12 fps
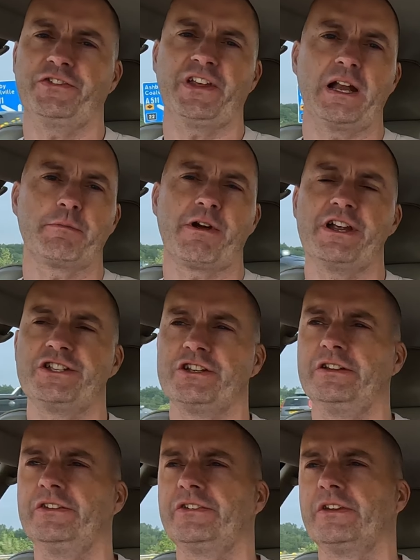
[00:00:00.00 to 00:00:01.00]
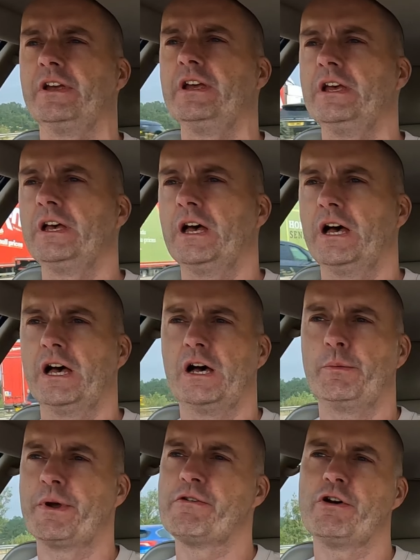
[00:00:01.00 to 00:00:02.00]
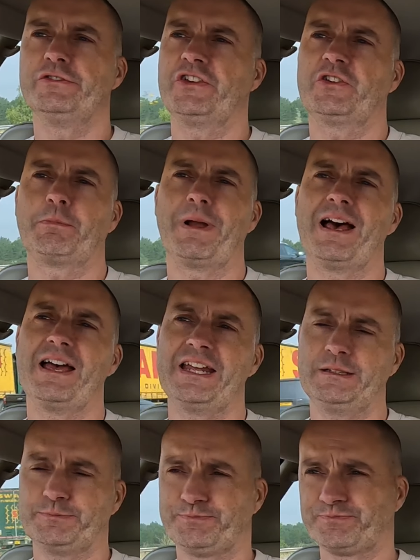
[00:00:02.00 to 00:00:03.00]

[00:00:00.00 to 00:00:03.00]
celebrations. We were on display.